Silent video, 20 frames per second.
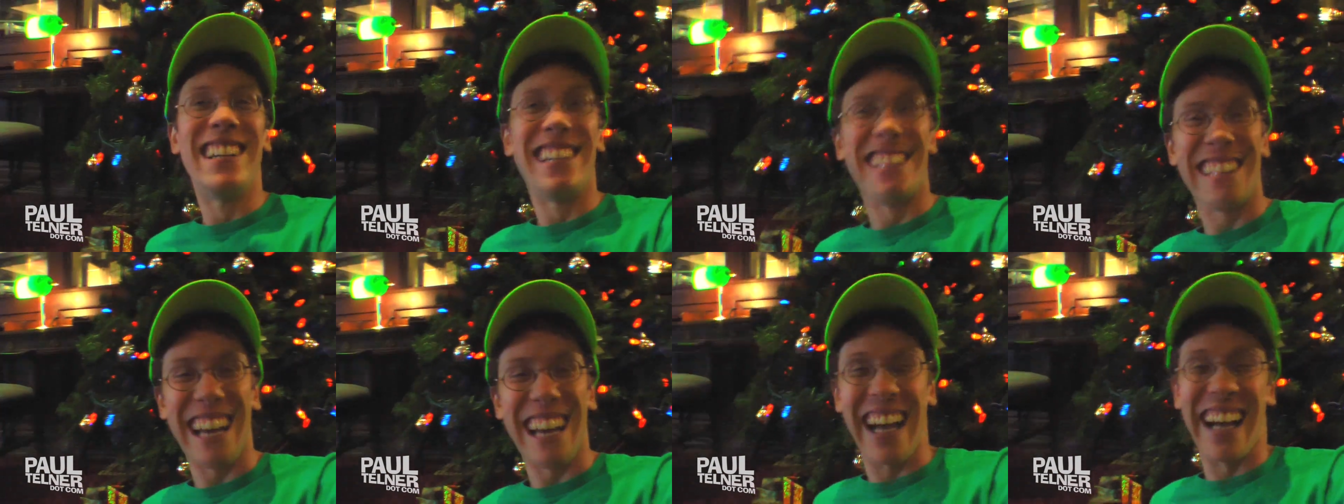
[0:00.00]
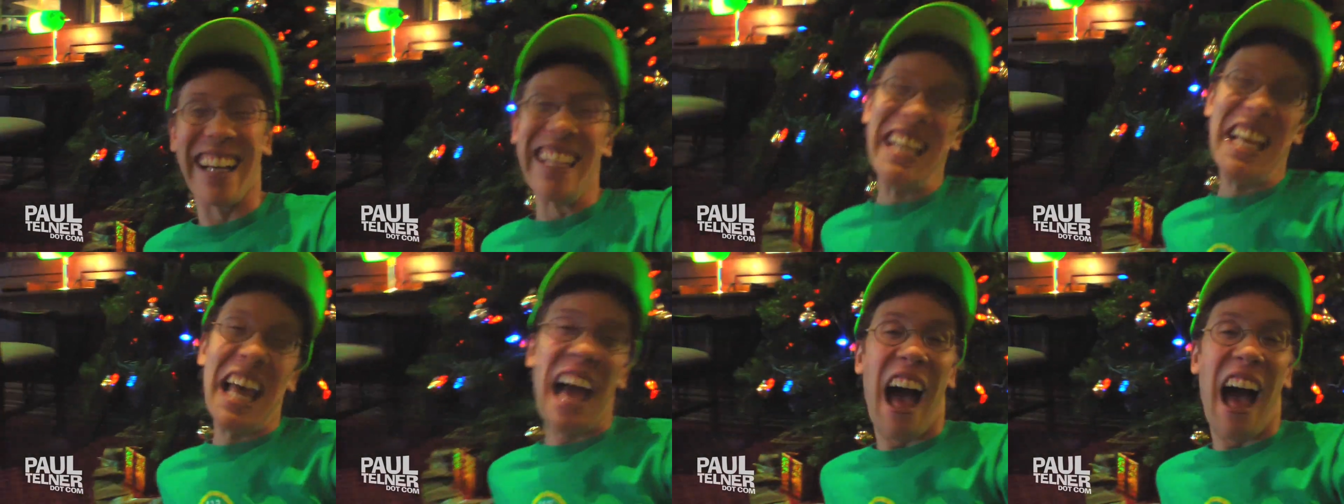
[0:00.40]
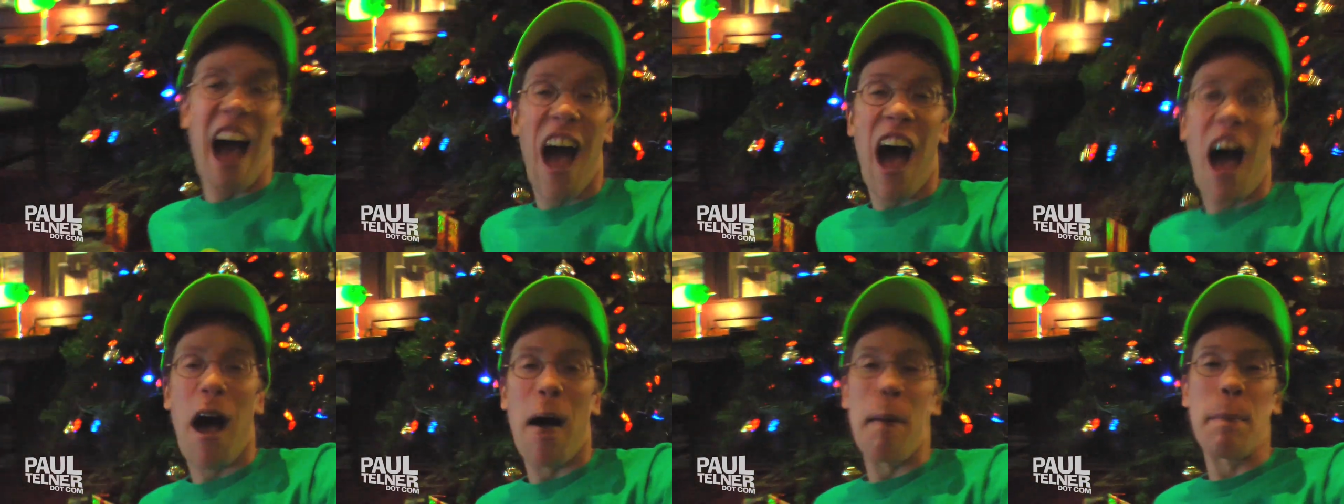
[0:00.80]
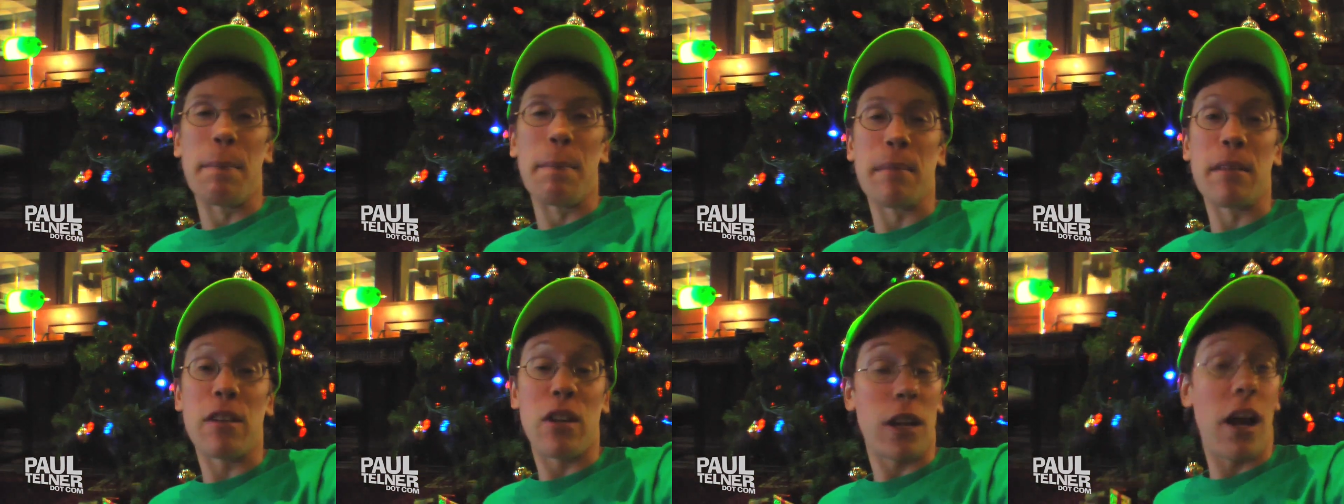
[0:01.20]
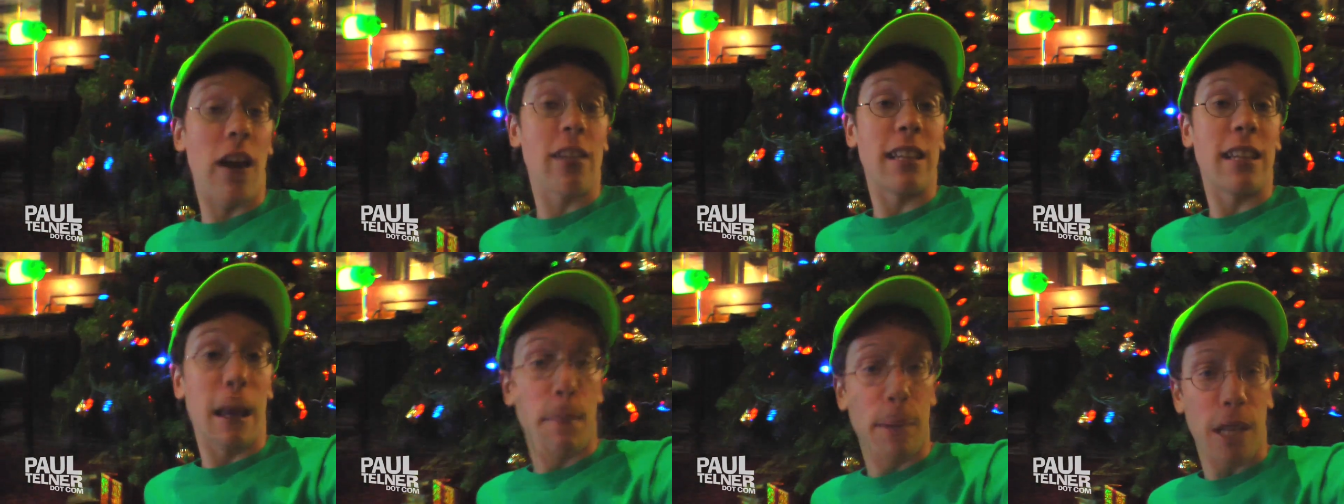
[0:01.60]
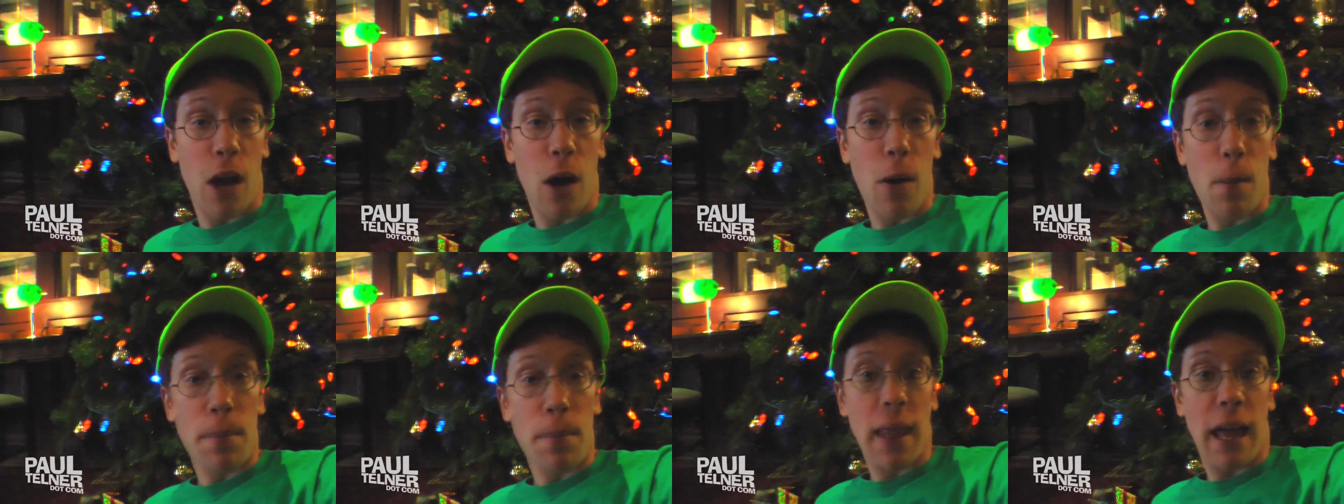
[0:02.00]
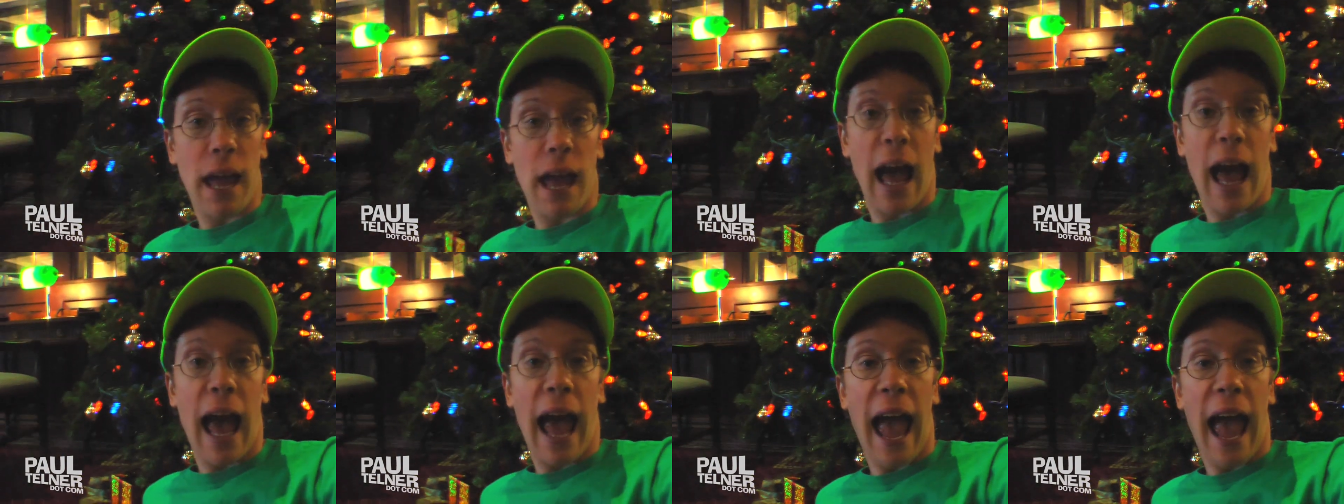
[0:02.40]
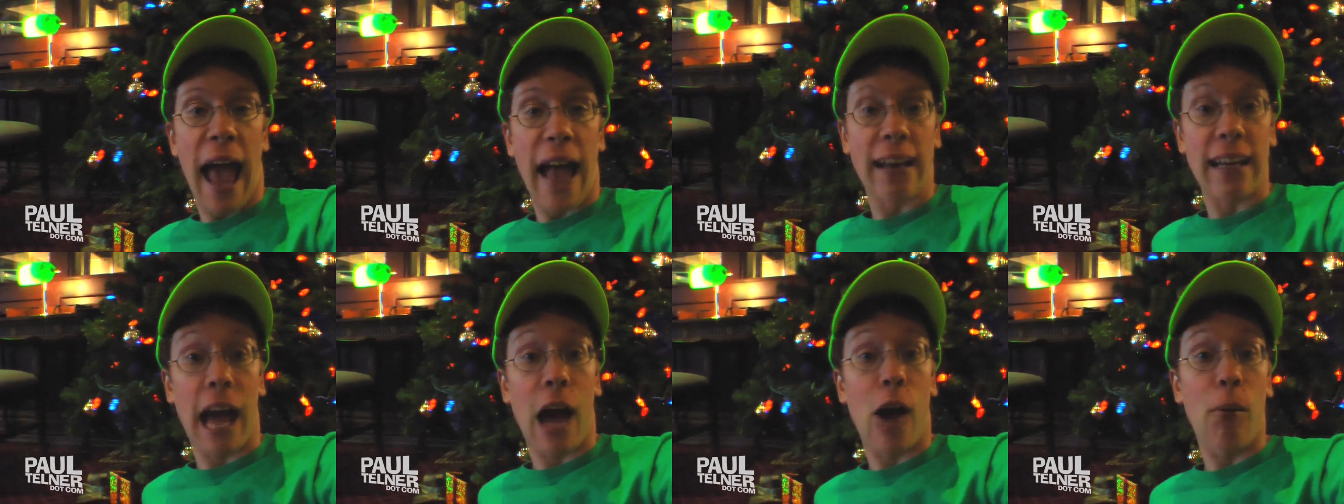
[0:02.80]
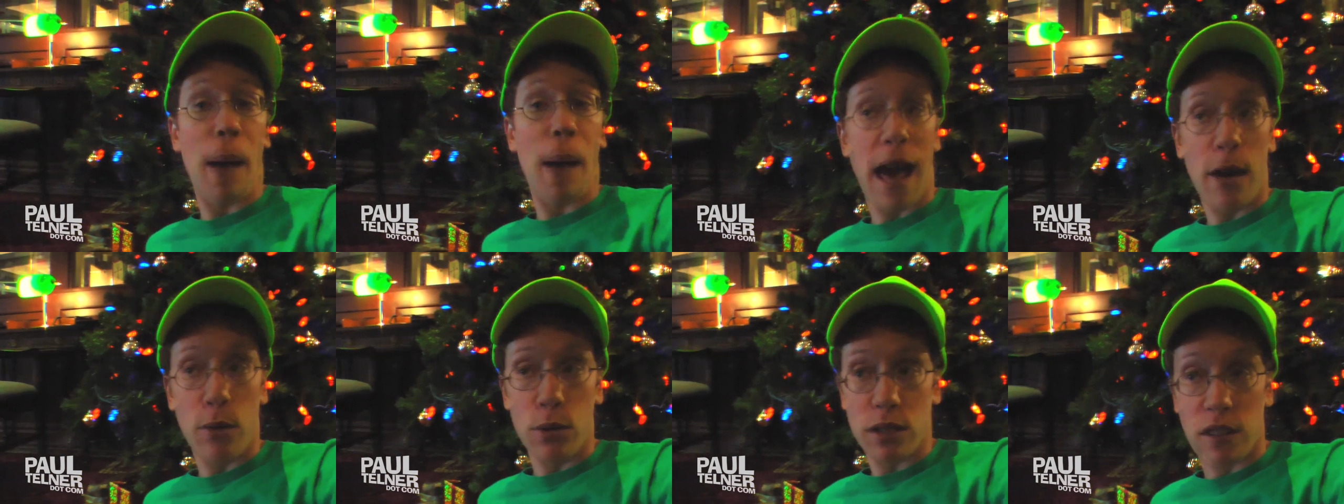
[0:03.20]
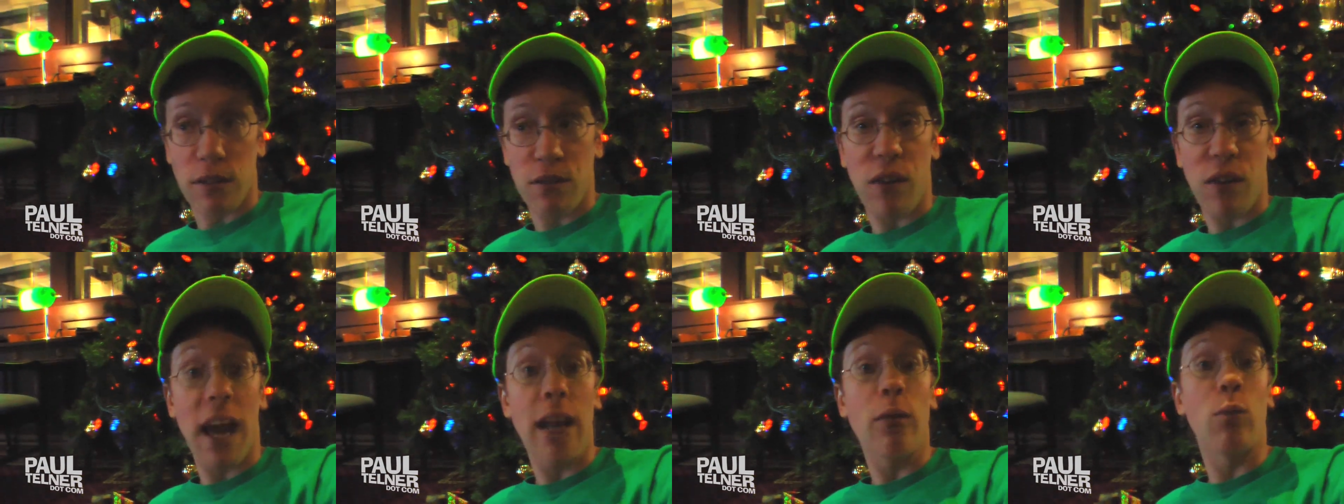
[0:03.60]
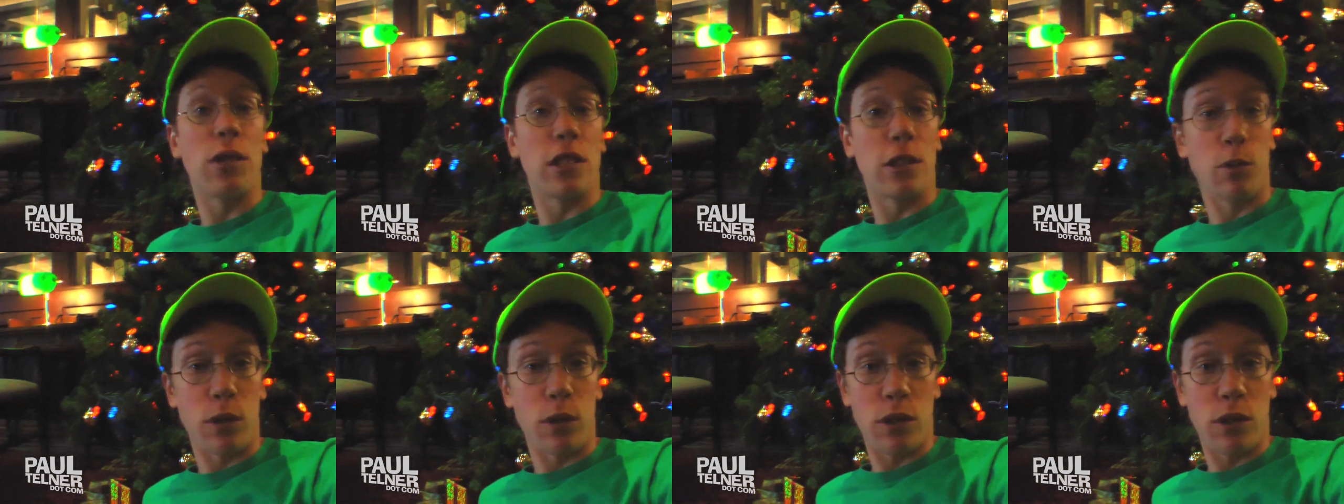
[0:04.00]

Yeah. Um, so, you guys, let me know. Uh, and how bad was the fight? Was it